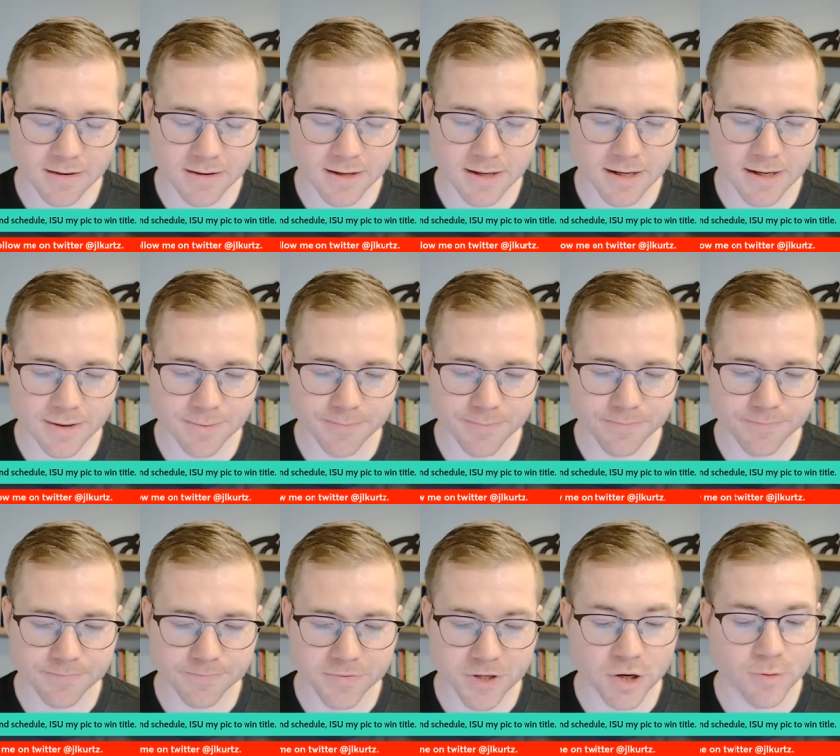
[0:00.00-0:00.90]

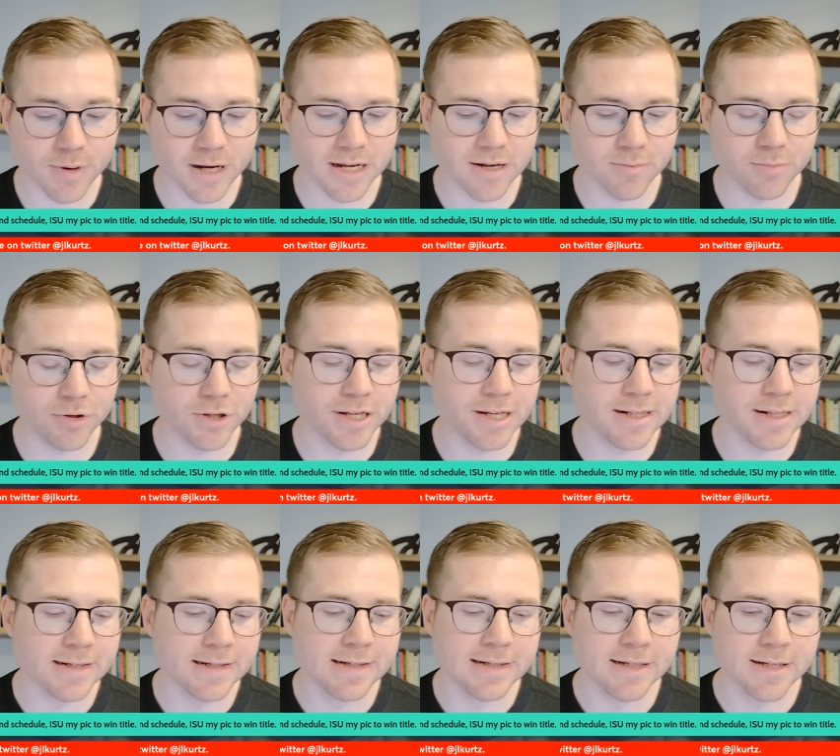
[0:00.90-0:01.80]
By
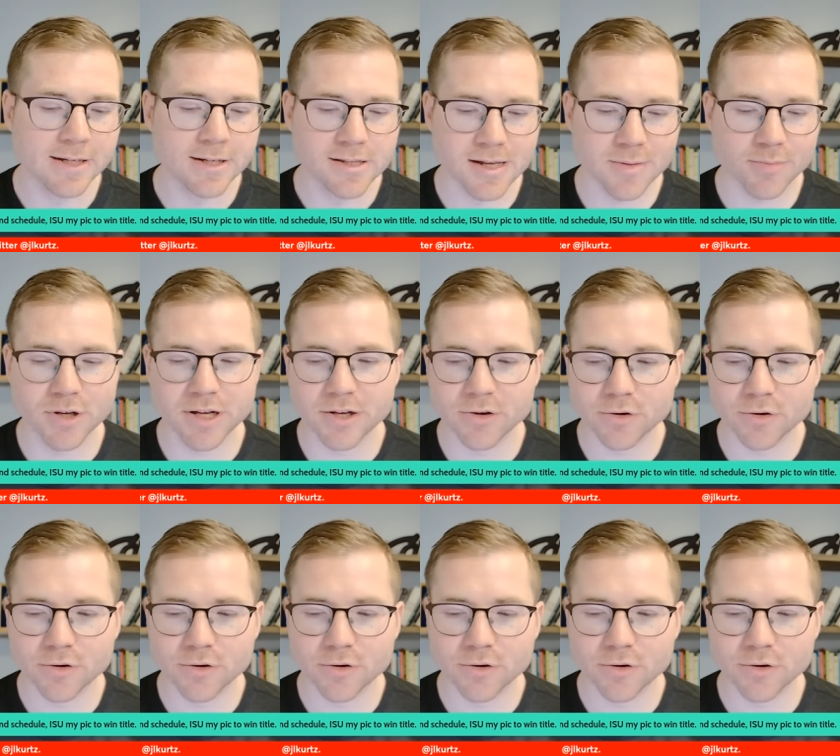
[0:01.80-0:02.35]
complete, they play